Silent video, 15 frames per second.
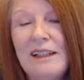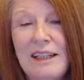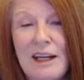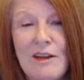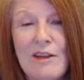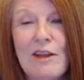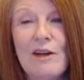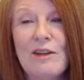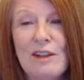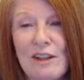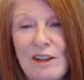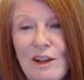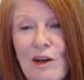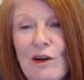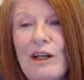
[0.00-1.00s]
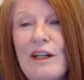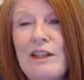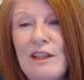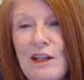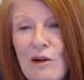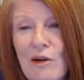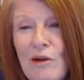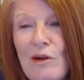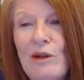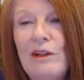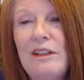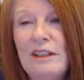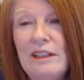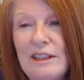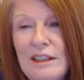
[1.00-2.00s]
Yeah, Lauren, the
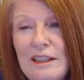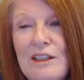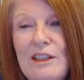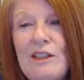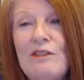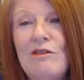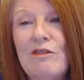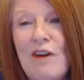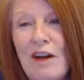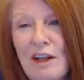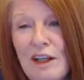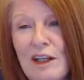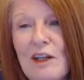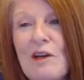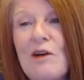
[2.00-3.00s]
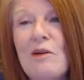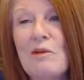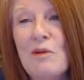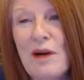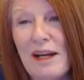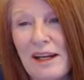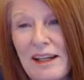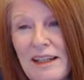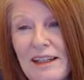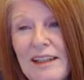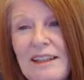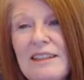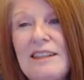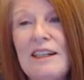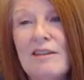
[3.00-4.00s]
old is falling away,
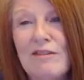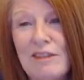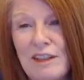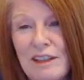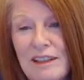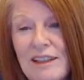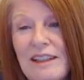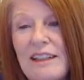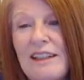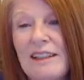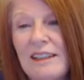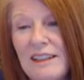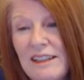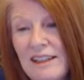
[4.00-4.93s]
definitely.